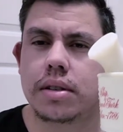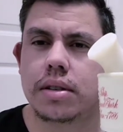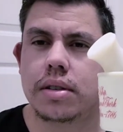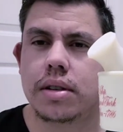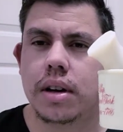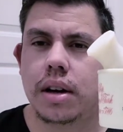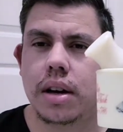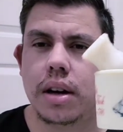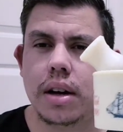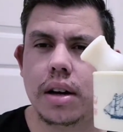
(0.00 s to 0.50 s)

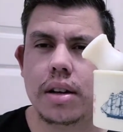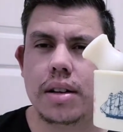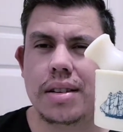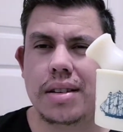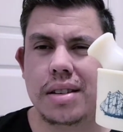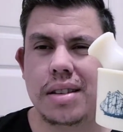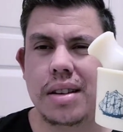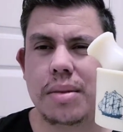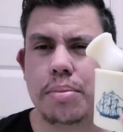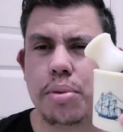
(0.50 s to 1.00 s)

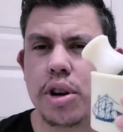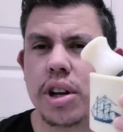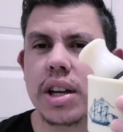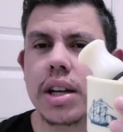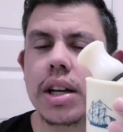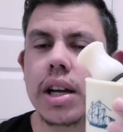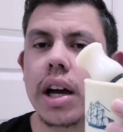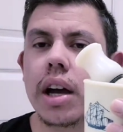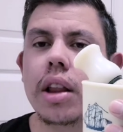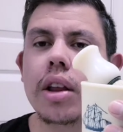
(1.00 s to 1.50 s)
uh, they're
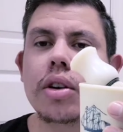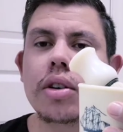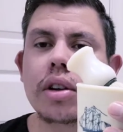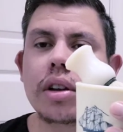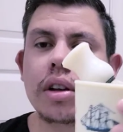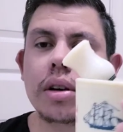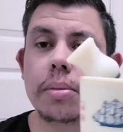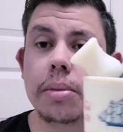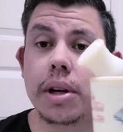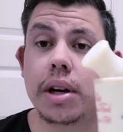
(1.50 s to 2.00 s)
probably yellowed a
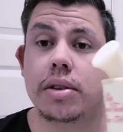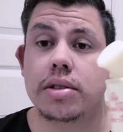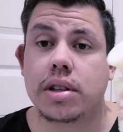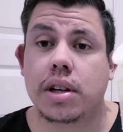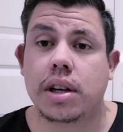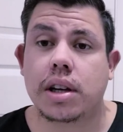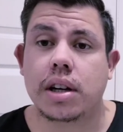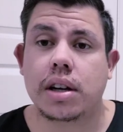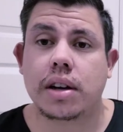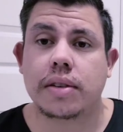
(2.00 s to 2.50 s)
little bit. I was
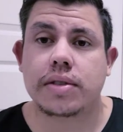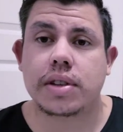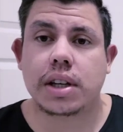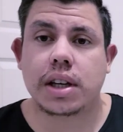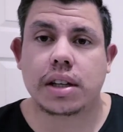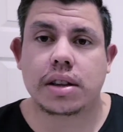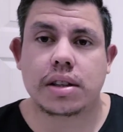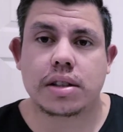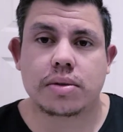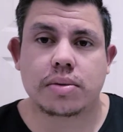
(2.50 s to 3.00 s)
lucky enough to
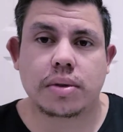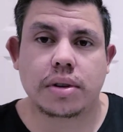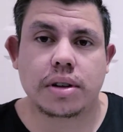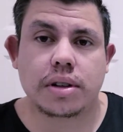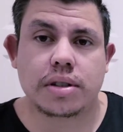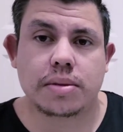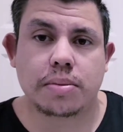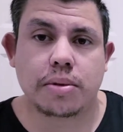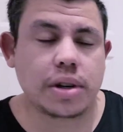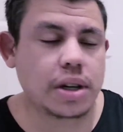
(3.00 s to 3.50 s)
get this one.
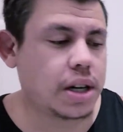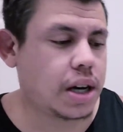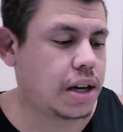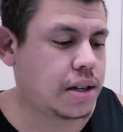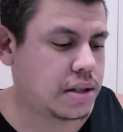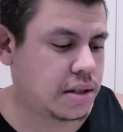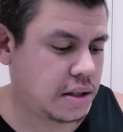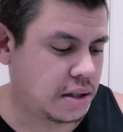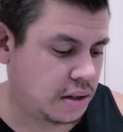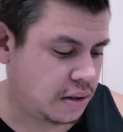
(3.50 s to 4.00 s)
It's pretty
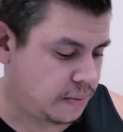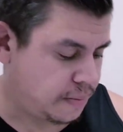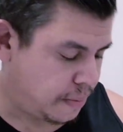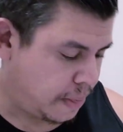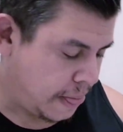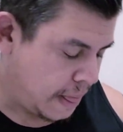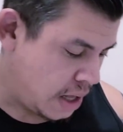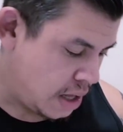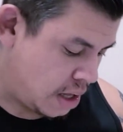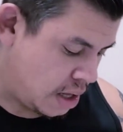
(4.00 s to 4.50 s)
nice
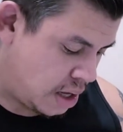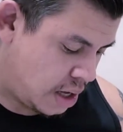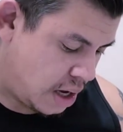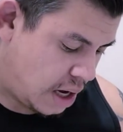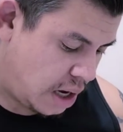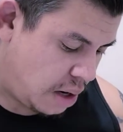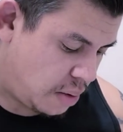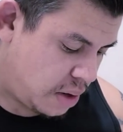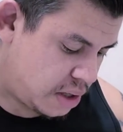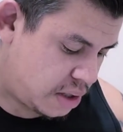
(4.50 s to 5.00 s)
still.
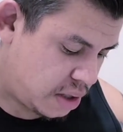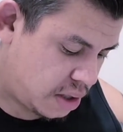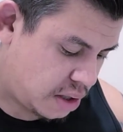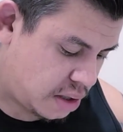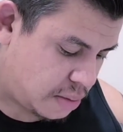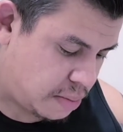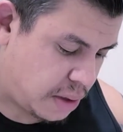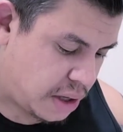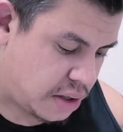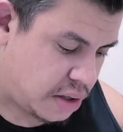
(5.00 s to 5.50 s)
Anyways,
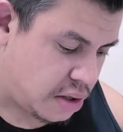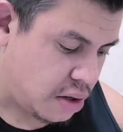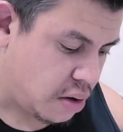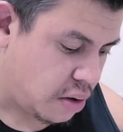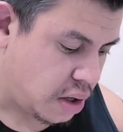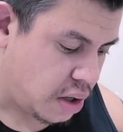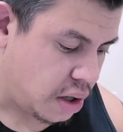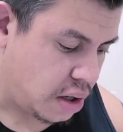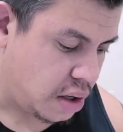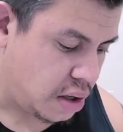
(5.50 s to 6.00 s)
this has been
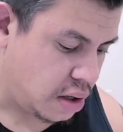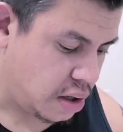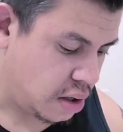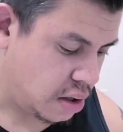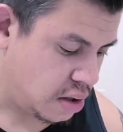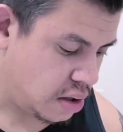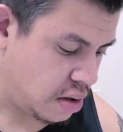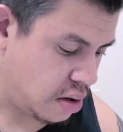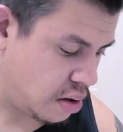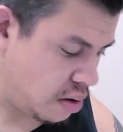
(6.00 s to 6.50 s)
soaking,
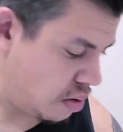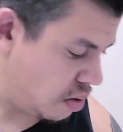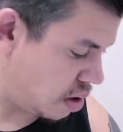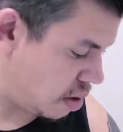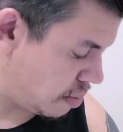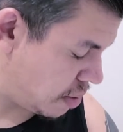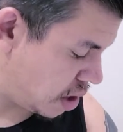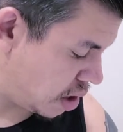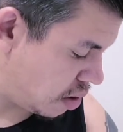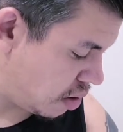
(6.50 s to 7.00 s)
so
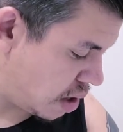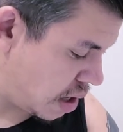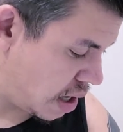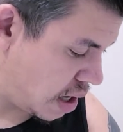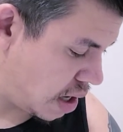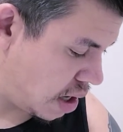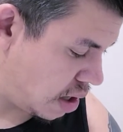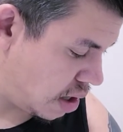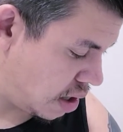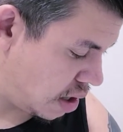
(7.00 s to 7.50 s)
I'm gonna go
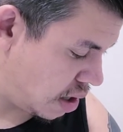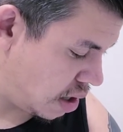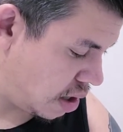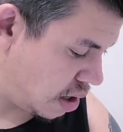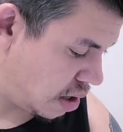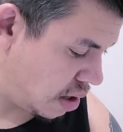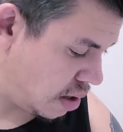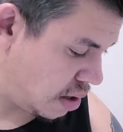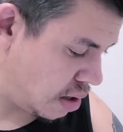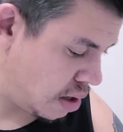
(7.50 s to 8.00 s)
ahead
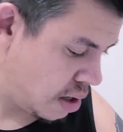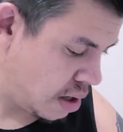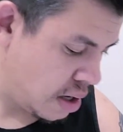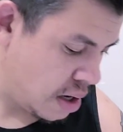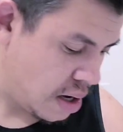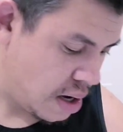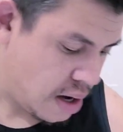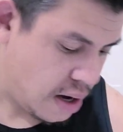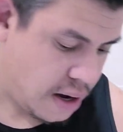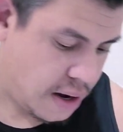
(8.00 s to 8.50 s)
and
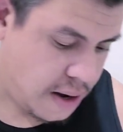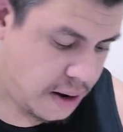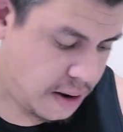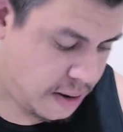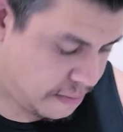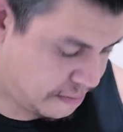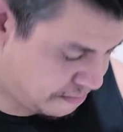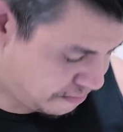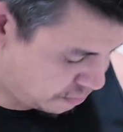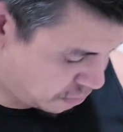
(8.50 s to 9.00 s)

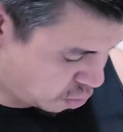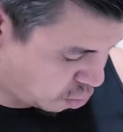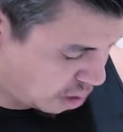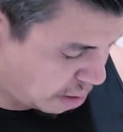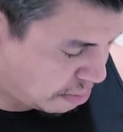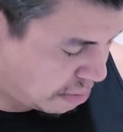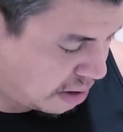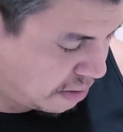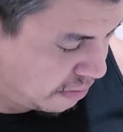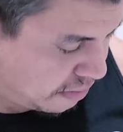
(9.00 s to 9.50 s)
um,
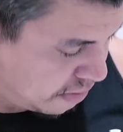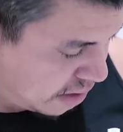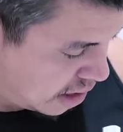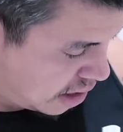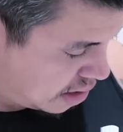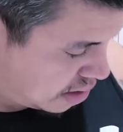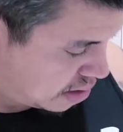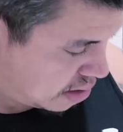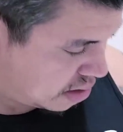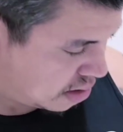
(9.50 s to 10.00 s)
wet my
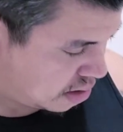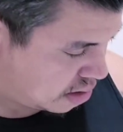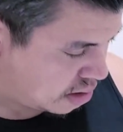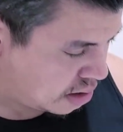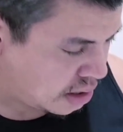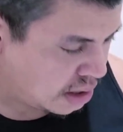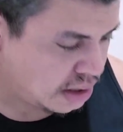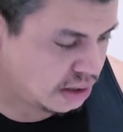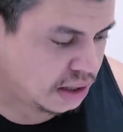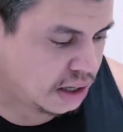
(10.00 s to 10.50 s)
face.
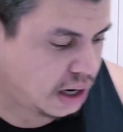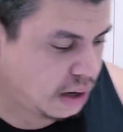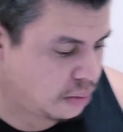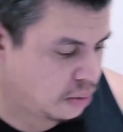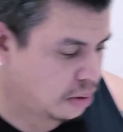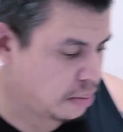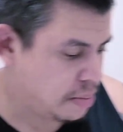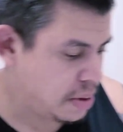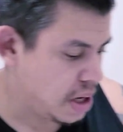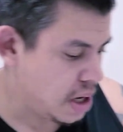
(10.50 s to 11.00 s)
Today
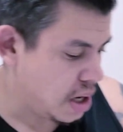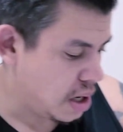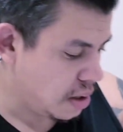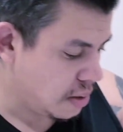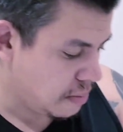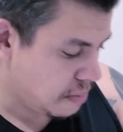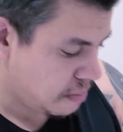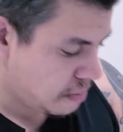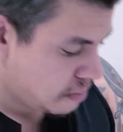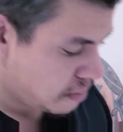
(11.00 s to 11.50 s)
will be